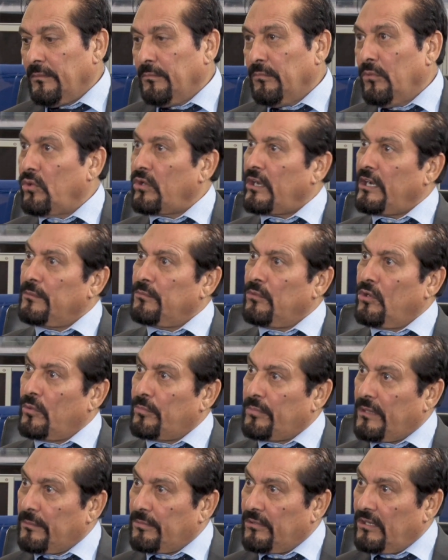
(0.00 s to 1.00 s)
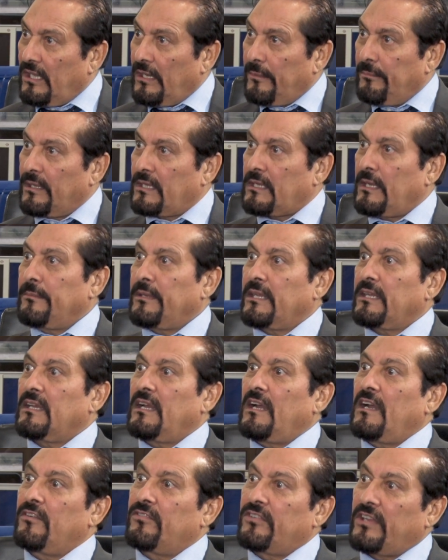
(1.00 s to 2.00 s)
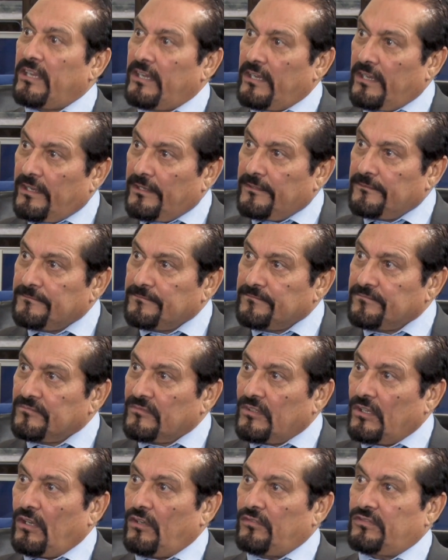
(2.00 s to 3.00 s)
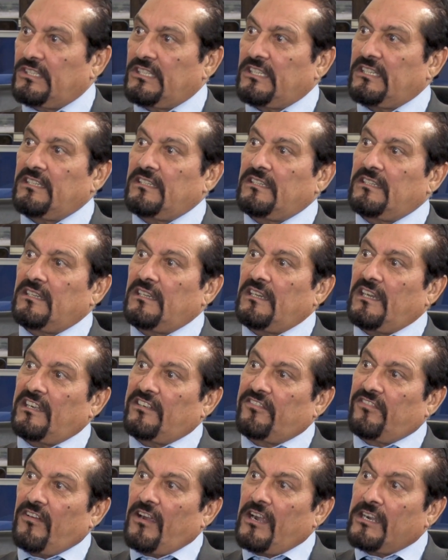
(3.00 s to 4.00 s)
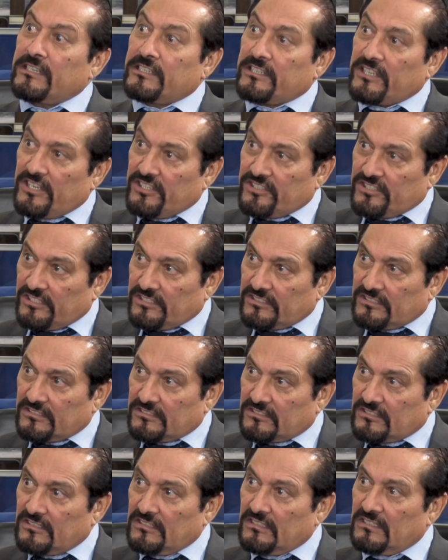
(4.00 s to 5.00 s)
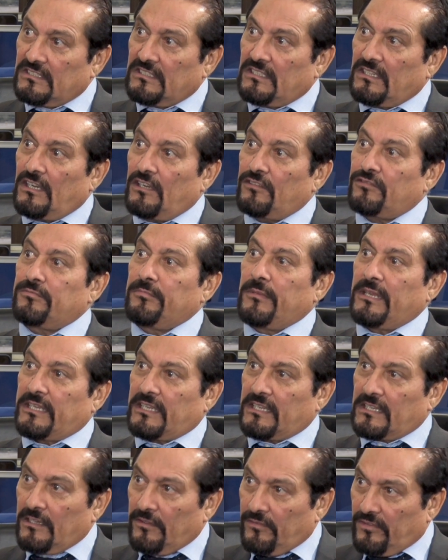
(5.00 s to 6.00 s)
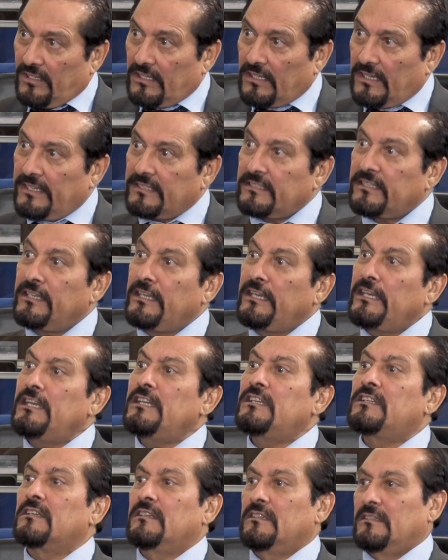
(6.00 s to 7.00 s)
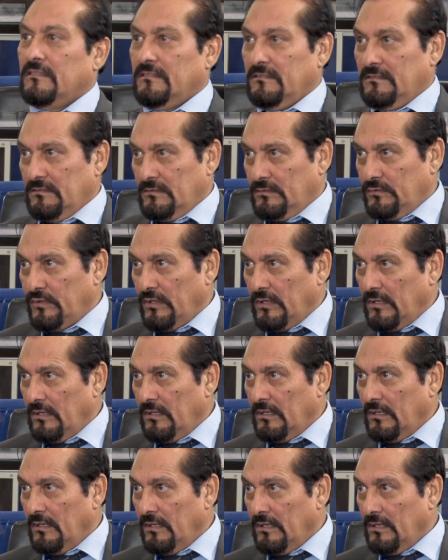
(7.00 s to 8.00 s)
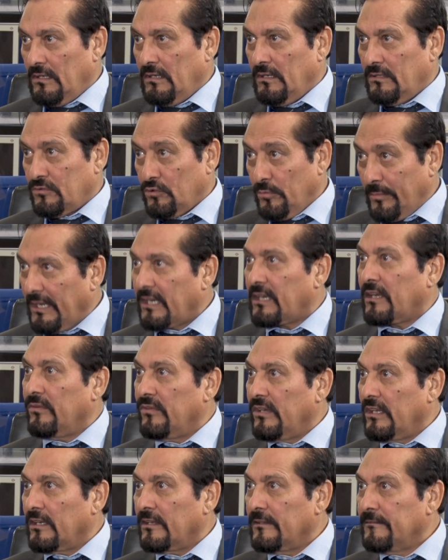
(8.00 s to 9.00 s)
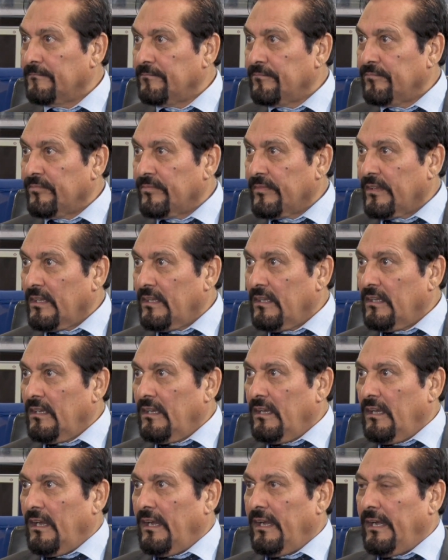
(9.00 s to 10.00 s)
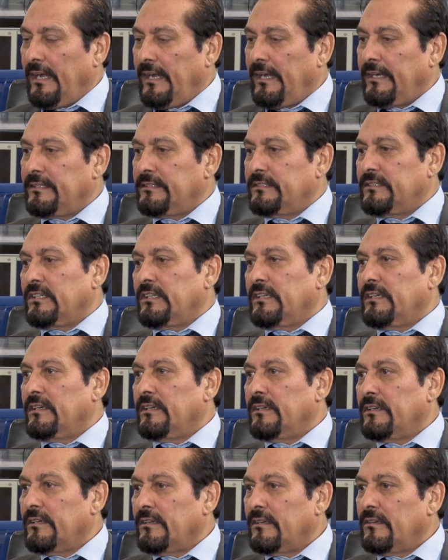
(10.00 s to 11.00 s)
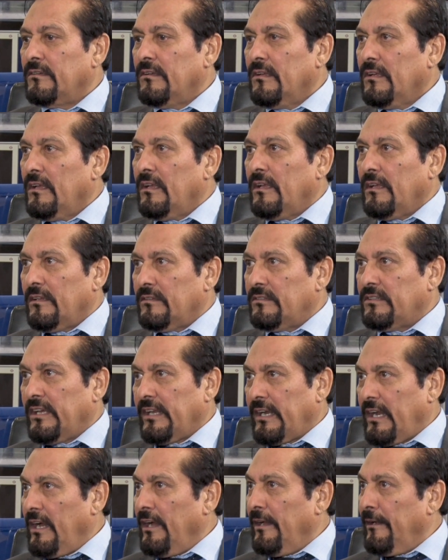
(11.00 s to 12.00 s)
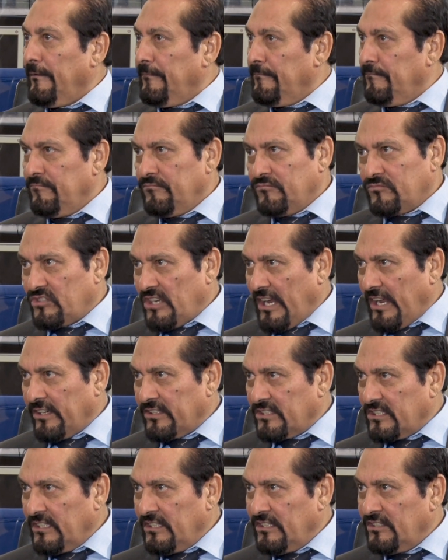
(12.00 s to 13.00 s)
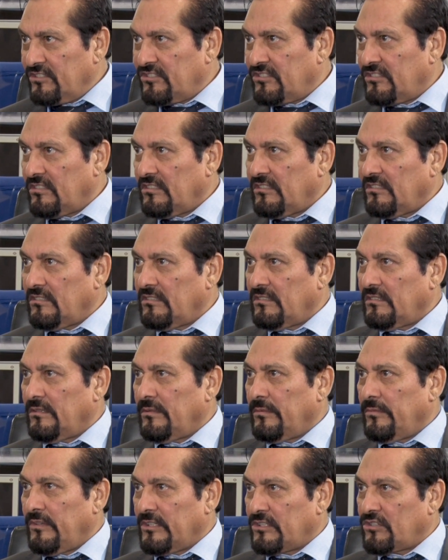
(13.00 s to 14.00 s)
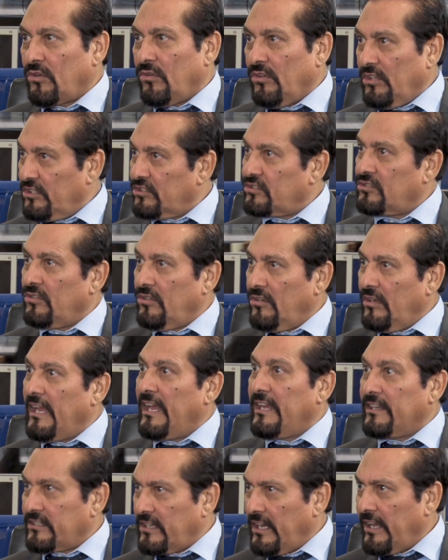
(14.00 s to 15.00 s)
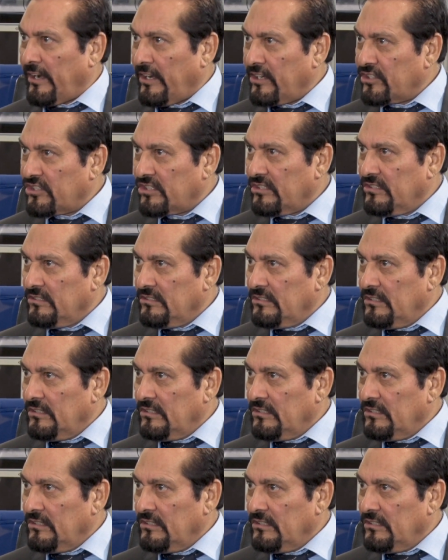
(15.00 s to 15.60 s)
more and more people are becoming aware of the advantages of making a will and the need to make a will. And there are charities which also encourage,